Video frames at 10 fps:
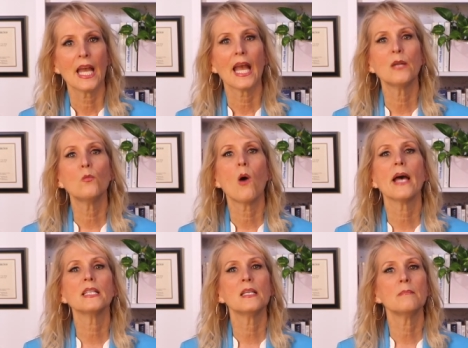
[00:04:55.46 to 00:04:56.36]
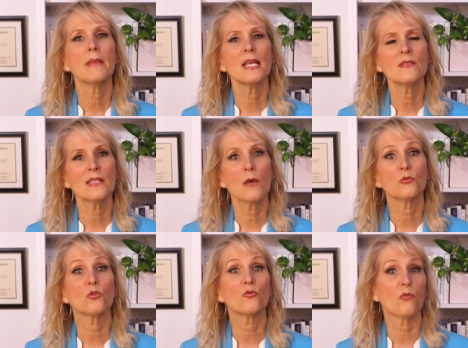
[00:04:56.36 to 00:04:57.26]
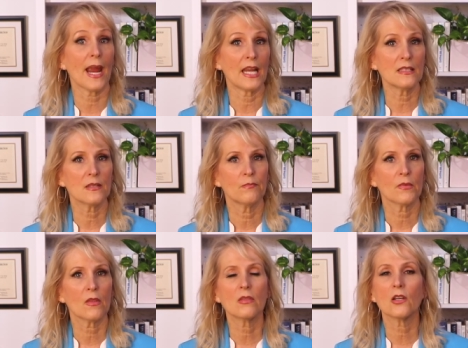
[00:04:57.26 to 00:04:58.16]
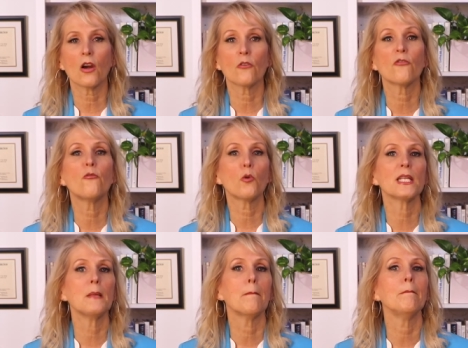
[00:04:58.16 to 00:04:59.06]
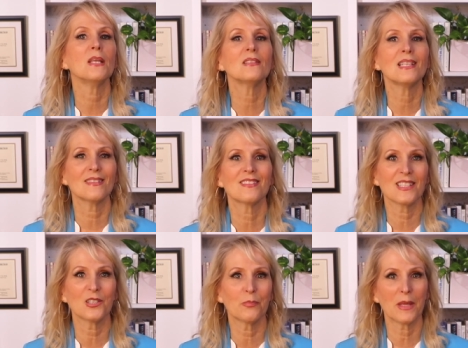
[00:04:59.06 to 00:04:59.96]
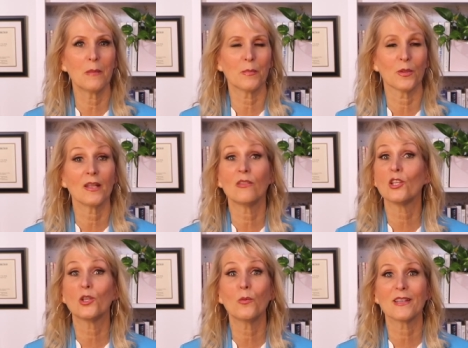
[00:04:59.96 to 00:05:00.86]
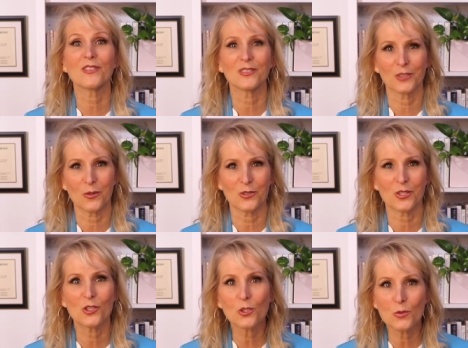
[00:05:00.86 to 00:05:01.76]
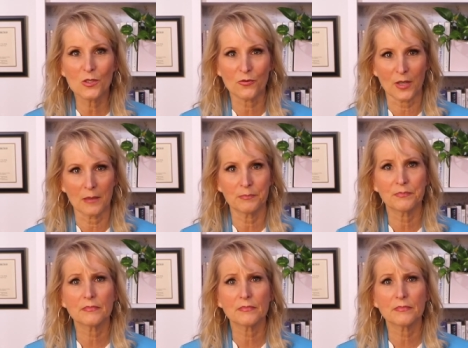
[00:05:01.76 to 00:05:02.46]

And while it may sound great that there are 40 million single people in the US alone to choose from,